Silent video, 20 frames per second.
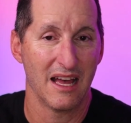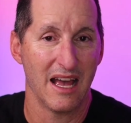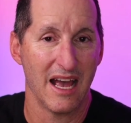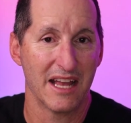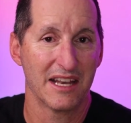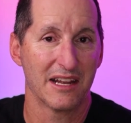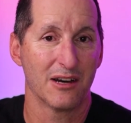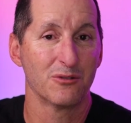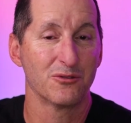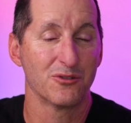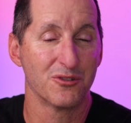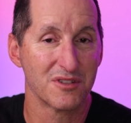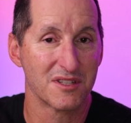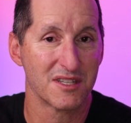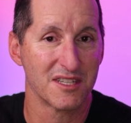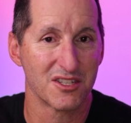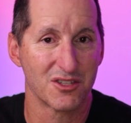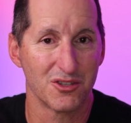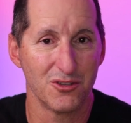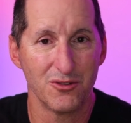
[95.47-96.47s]
and I'll use
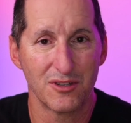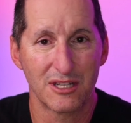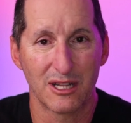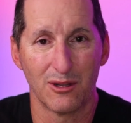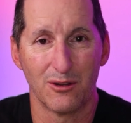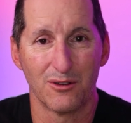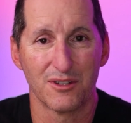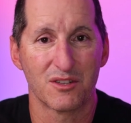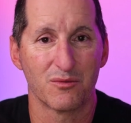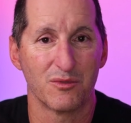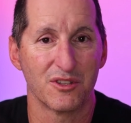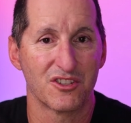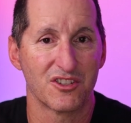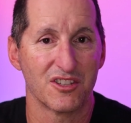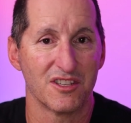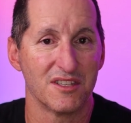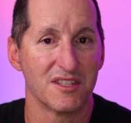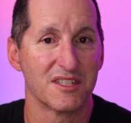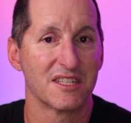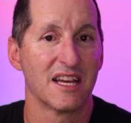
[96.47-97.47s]
this new clause, which
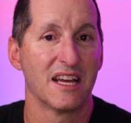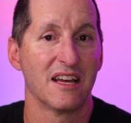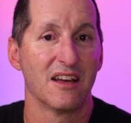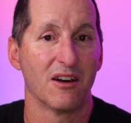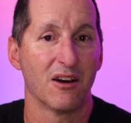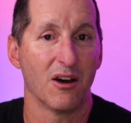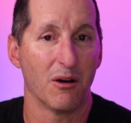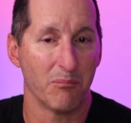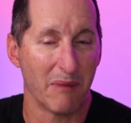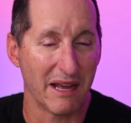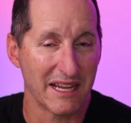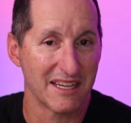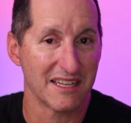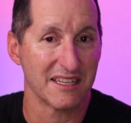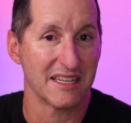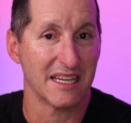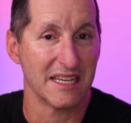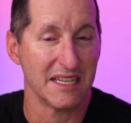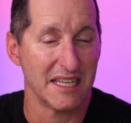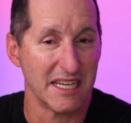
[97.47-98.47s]
is make
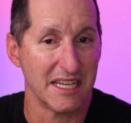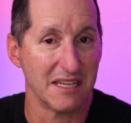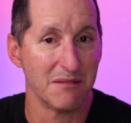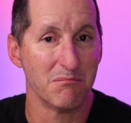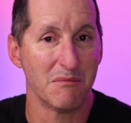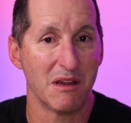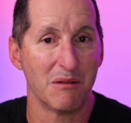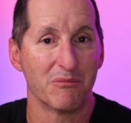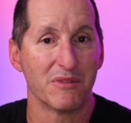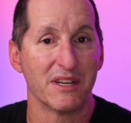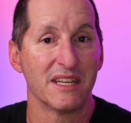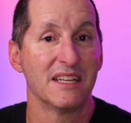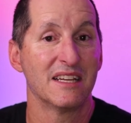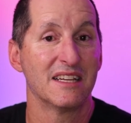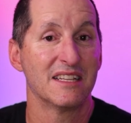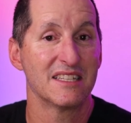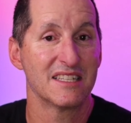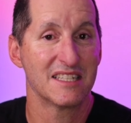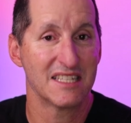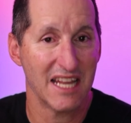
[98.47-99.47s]
it an in-memory
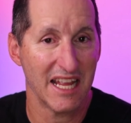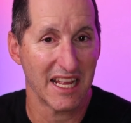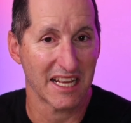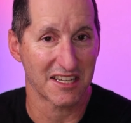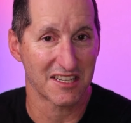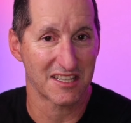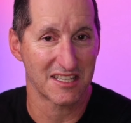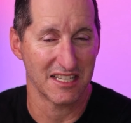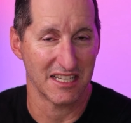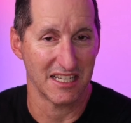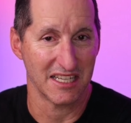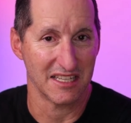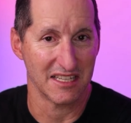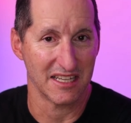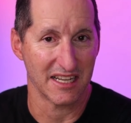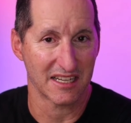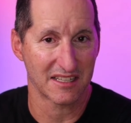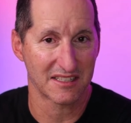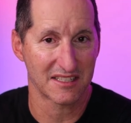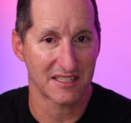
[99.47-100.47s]
text
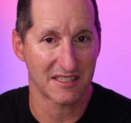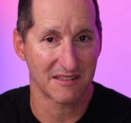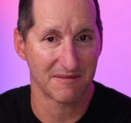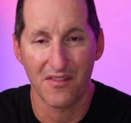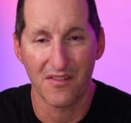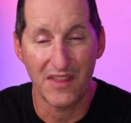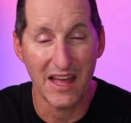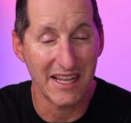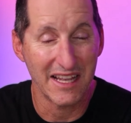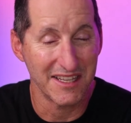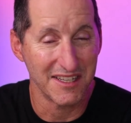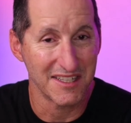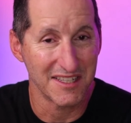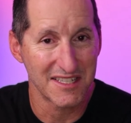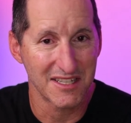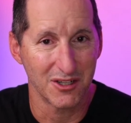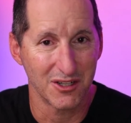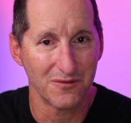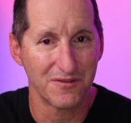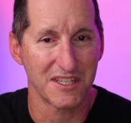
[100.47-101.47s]
index. That in
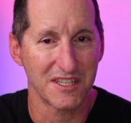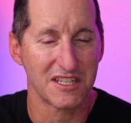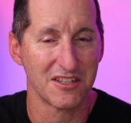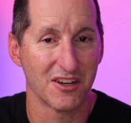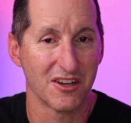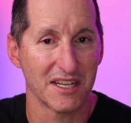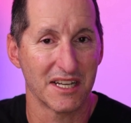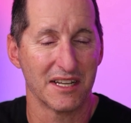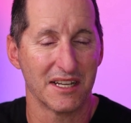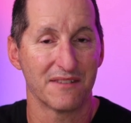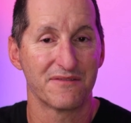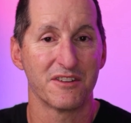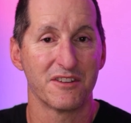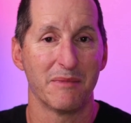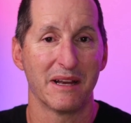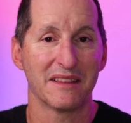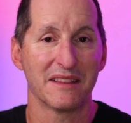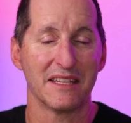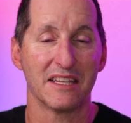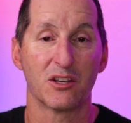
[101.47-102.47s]
itself is not enough to
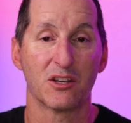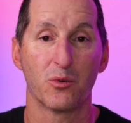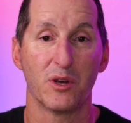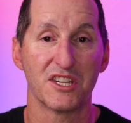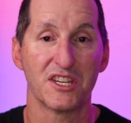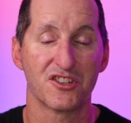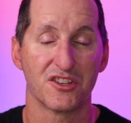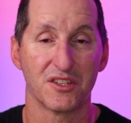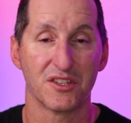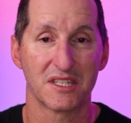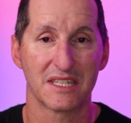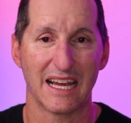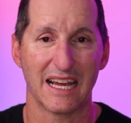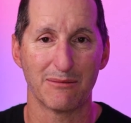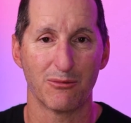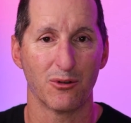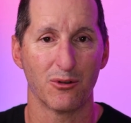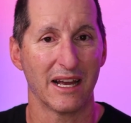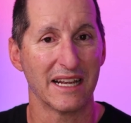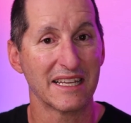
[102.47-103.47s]
make the questions
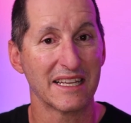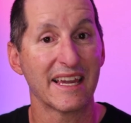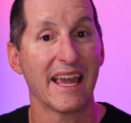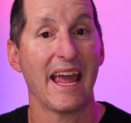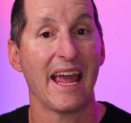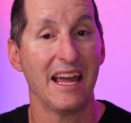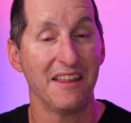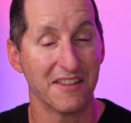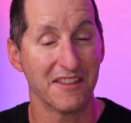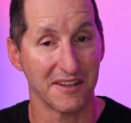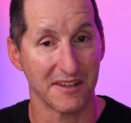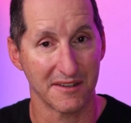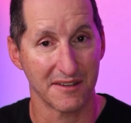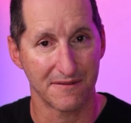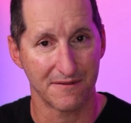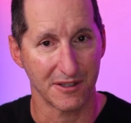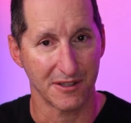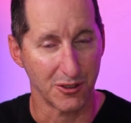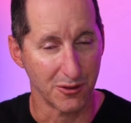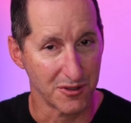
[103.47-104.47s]
table a candidate
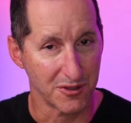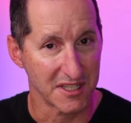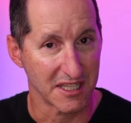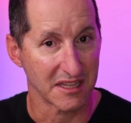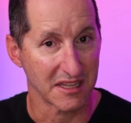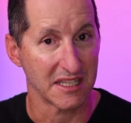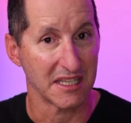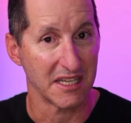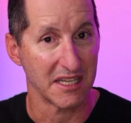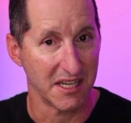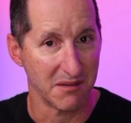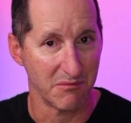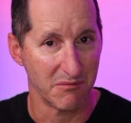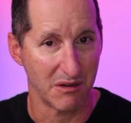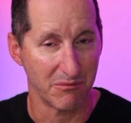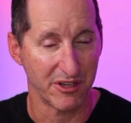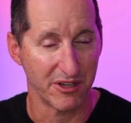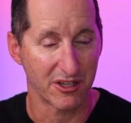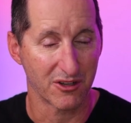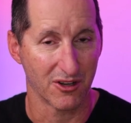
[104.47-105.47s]
for using the
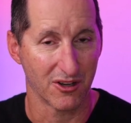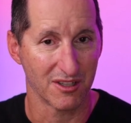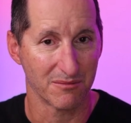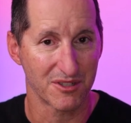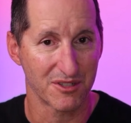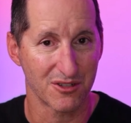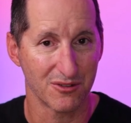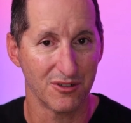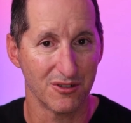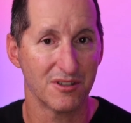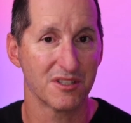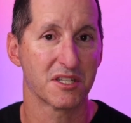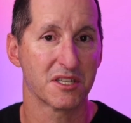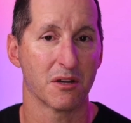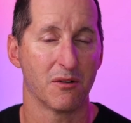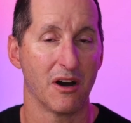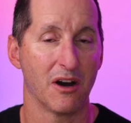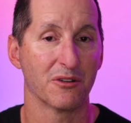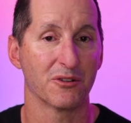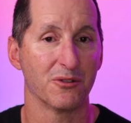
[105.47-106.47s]
in-memory column store, so
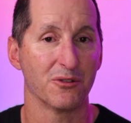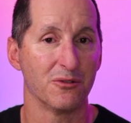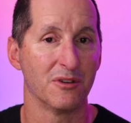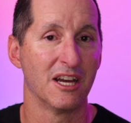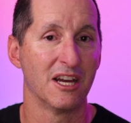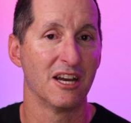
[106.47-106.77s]
I'll do